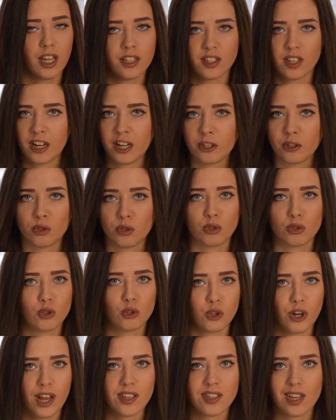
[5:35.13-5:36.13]
starting to
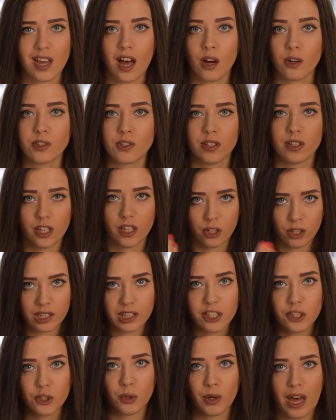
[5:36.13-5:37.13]
stress out, and then at
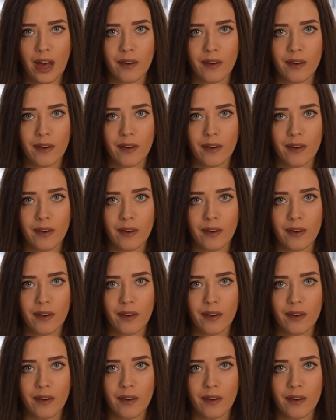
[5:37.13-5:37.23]
least you